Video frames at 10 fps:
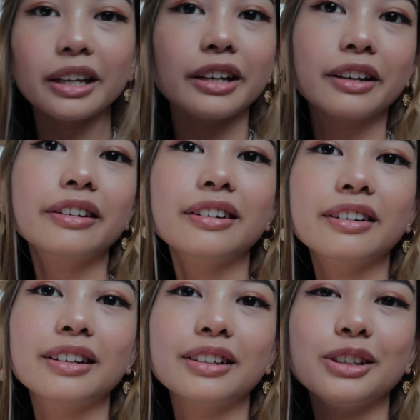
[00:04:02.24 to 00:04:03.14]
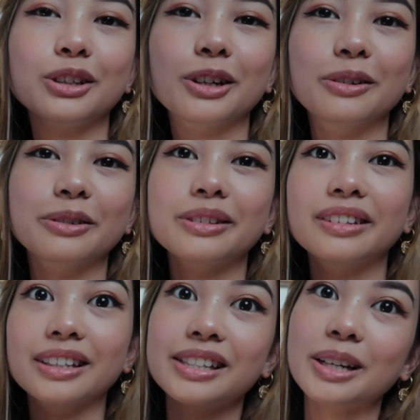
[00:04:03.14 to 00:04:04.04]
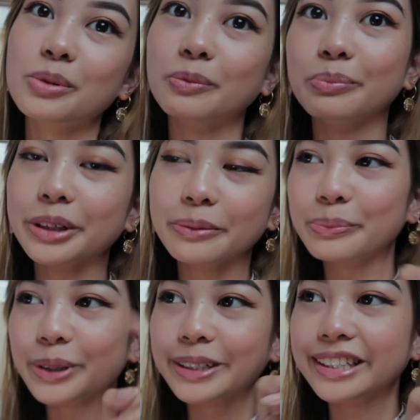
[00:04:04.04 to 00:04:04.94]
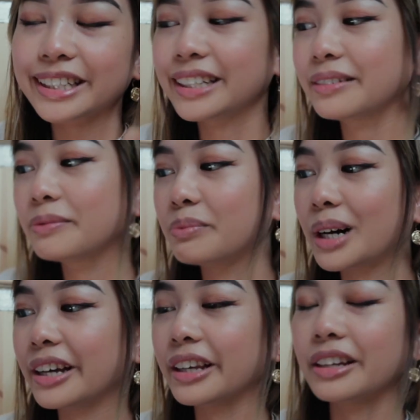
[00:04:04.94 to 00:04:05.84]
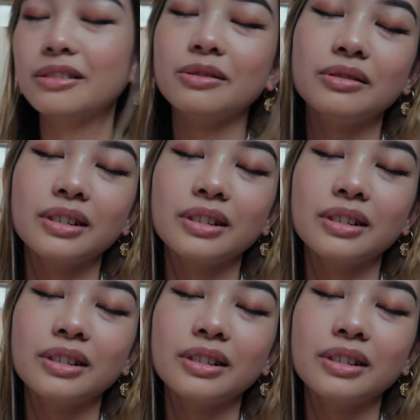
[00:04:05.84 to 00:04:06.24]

like, you know, the steps of being pretty by